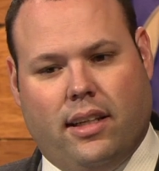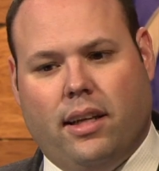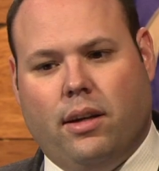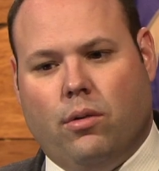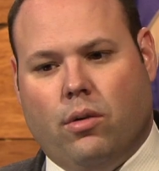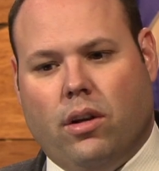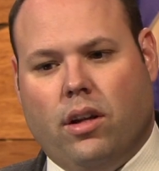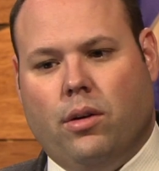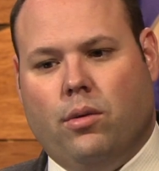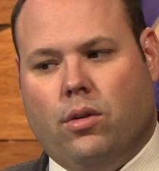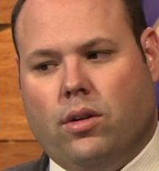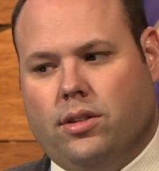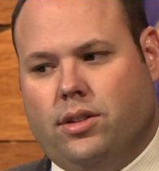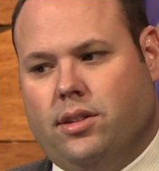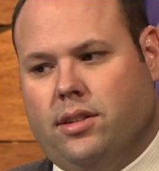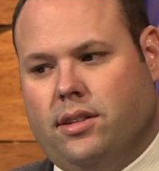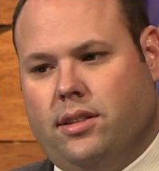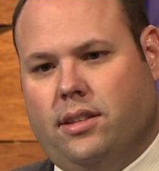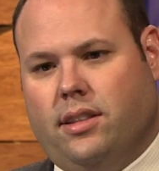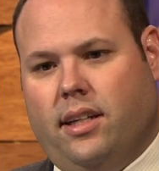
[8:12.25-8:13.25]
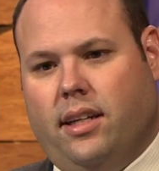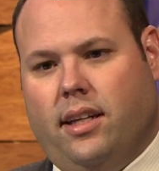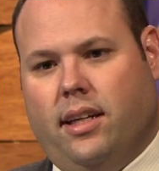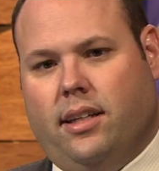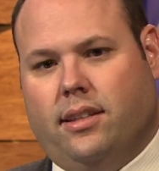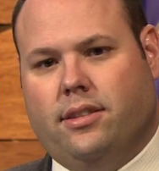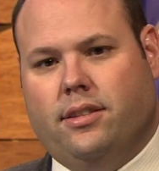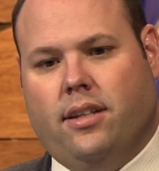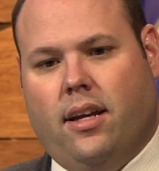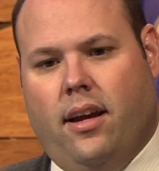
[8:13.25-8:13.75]
He really wants to see
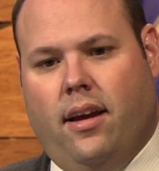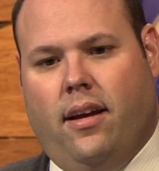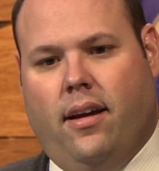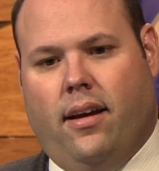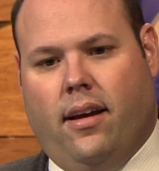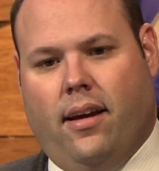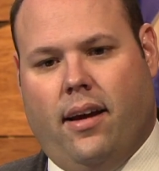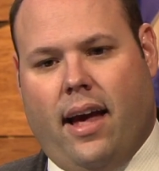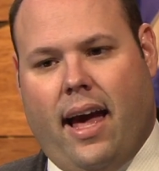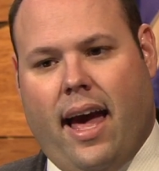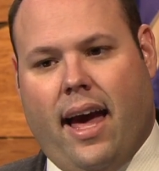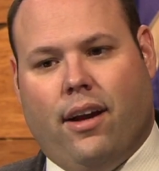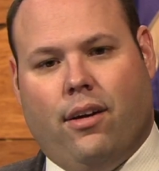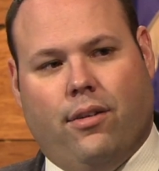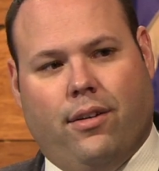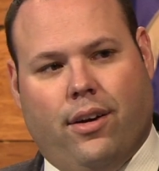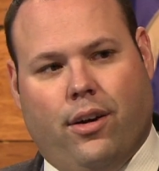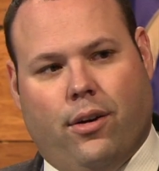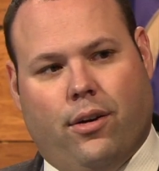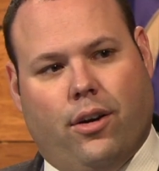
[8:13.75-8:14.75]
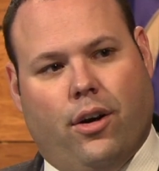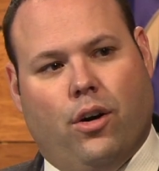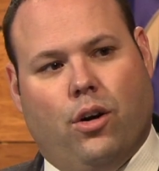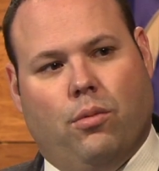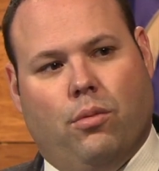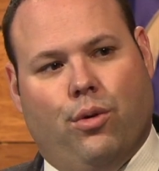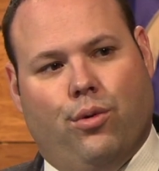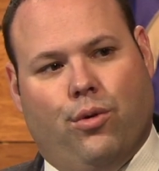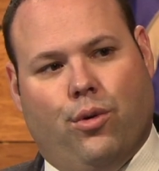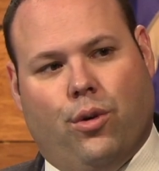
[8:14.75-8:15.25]
us uh, at or near goal
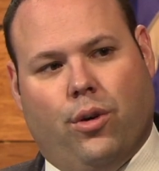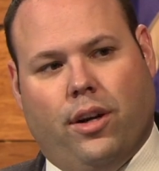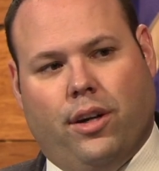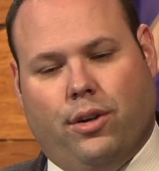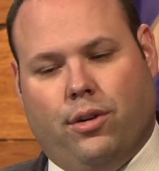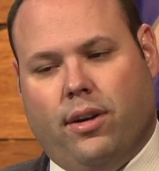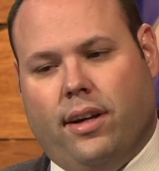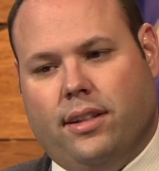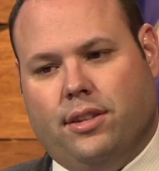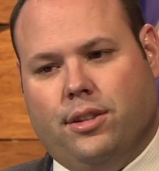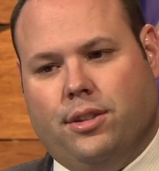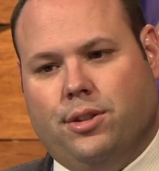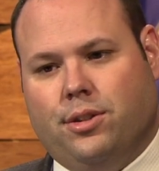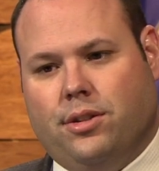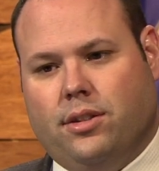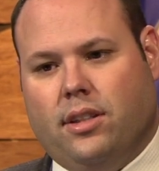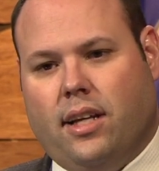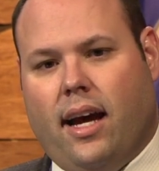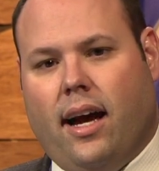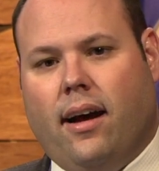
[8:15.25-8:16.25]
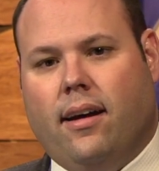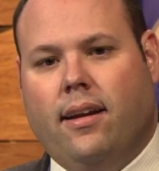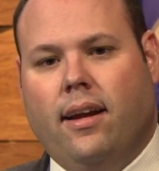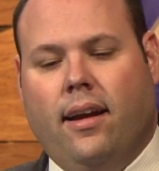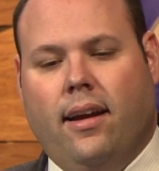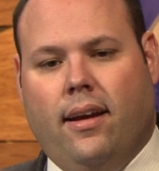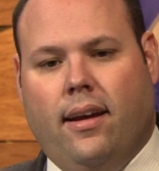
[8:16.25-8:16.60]
before he transitions out.